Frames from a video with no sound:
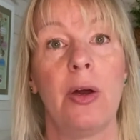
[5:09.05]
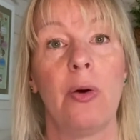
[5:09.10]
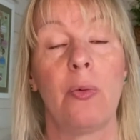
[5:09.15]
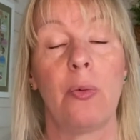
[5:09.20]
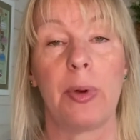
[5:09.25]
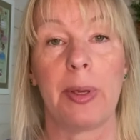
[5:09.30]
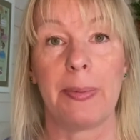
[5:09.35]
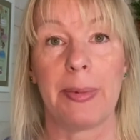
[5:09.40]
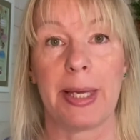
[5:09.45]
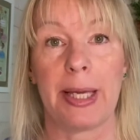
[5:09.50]

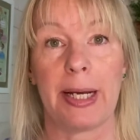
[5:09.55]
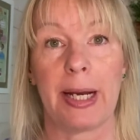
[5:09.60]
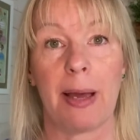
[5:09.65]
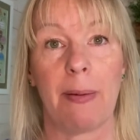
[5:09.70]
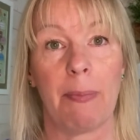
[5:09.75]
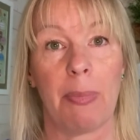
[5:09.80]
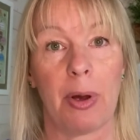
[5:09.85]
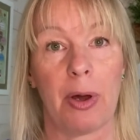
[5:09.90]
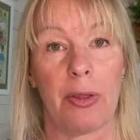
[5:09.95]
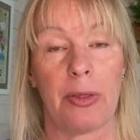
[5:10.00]
women
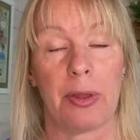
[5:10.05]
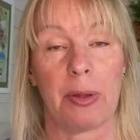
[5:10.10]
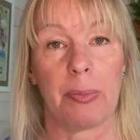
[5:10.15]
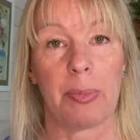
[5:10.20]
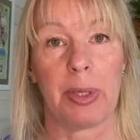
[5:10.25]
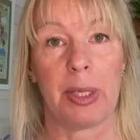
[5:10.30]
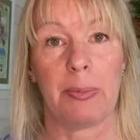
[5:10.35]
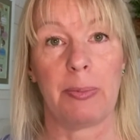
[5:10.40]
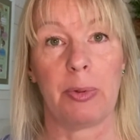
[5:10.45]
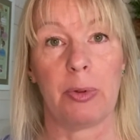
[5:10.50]
and birthing
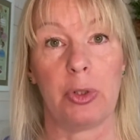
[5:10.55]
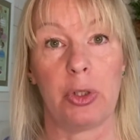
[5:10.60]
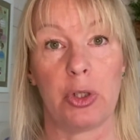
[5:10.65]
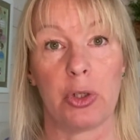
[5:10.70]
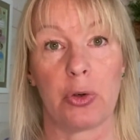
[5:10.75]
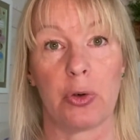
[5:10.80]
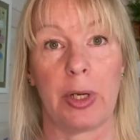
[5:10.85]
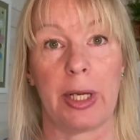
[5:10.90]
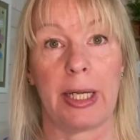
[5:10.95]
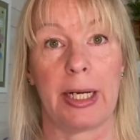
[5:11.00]
people
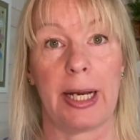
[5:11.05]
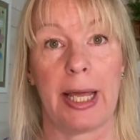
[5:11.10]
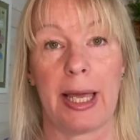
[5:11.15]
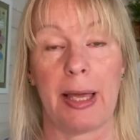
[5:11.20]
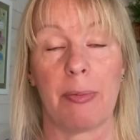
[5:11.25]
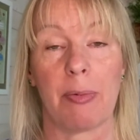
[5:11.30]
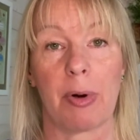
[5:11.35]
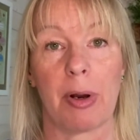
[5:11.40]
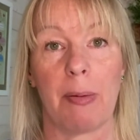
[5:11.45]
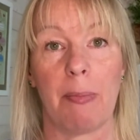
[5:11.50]
during
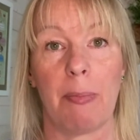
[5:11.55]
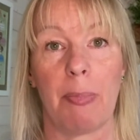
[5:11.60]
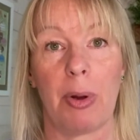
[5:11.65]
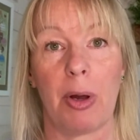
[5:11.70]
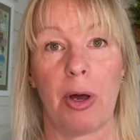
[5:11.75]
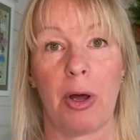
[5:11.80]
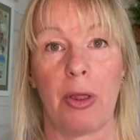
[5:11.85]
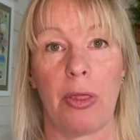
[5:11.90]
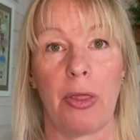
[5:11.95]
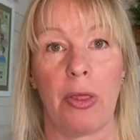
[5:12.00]
labour and
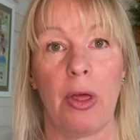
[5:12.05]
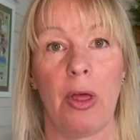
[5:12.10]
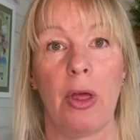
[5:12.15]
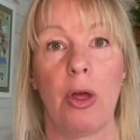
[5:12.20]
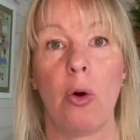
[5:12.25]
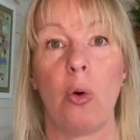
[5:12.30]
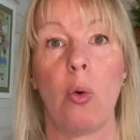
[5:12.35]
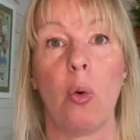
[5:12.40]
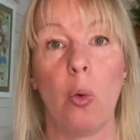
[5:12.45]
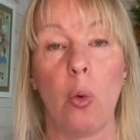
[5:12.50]
birth
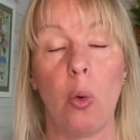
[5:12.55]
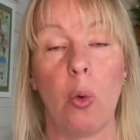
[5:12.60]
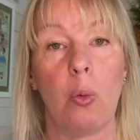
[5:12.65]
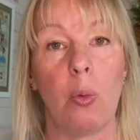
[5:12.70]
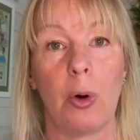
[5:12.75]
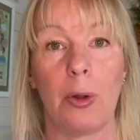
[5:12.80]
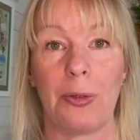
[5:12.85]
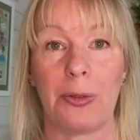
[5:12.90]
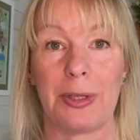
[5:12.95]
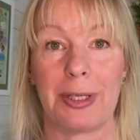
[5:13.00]
all
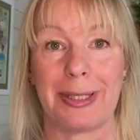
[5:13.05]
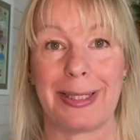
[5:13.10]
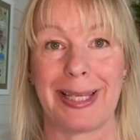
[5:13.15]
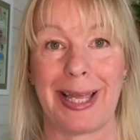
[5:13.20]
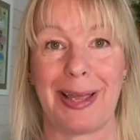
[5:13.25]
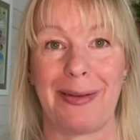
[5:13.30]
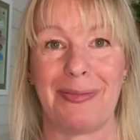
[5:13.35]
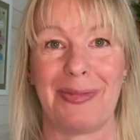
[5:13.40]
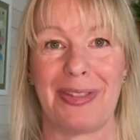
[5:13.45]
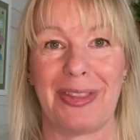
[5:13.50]
want the
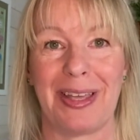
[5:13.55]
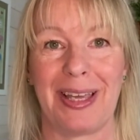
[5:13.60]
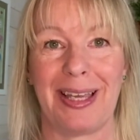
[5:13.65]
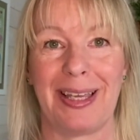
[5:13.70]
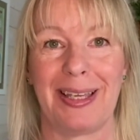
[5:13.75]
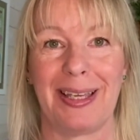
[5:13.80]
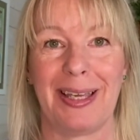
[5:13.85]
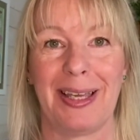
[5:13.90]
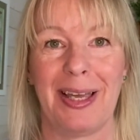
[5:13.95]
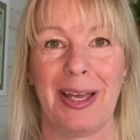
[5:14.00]
same
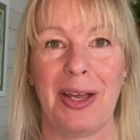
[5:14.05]
thing.